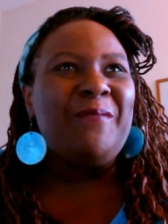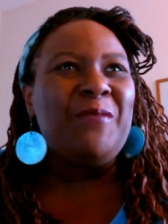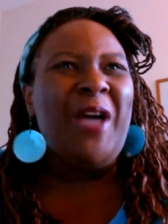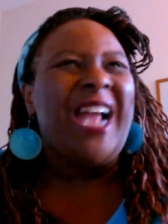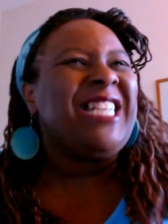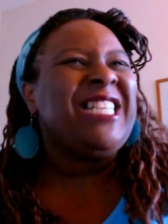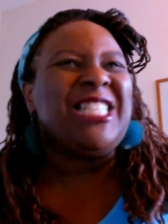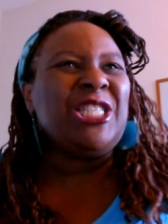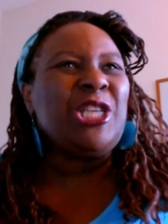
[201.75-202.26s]

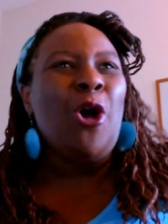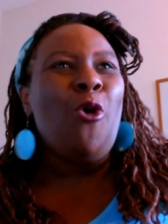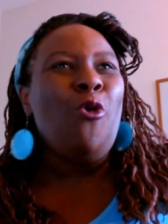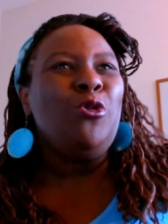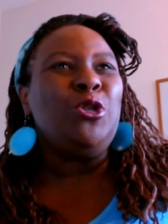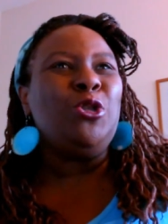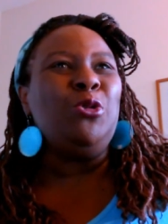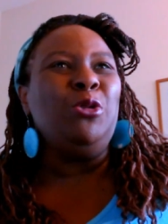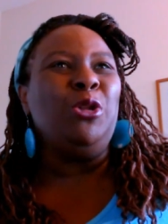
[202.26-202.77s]
I just
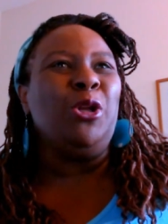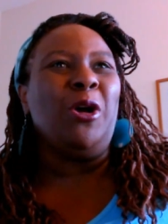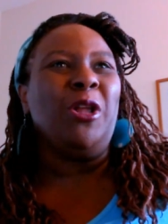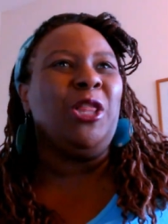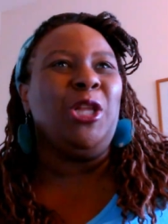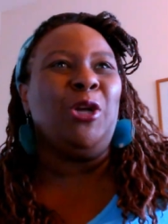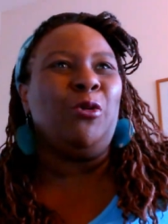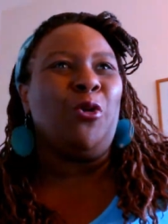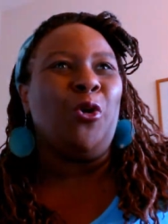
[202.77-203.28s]
told you,
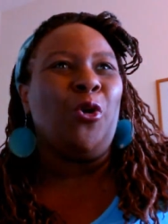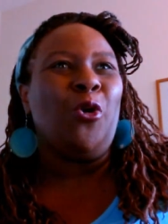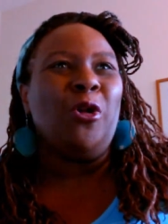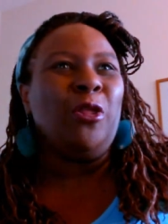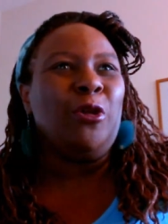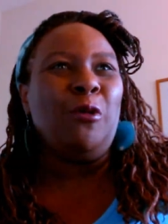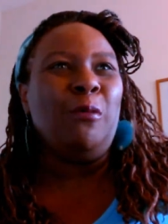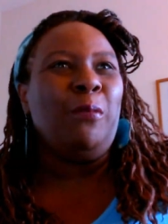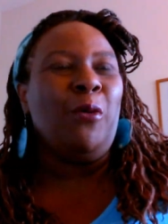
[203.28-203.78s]
little girl,
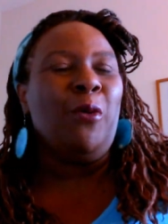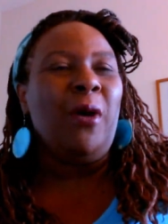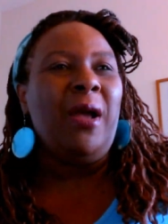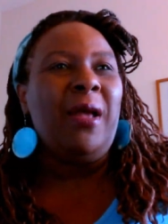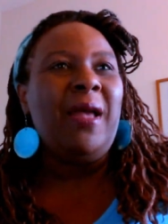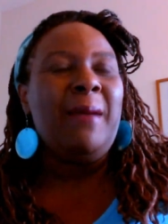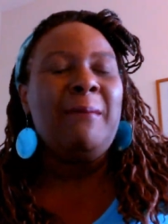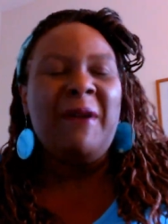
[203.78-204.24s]
little boy,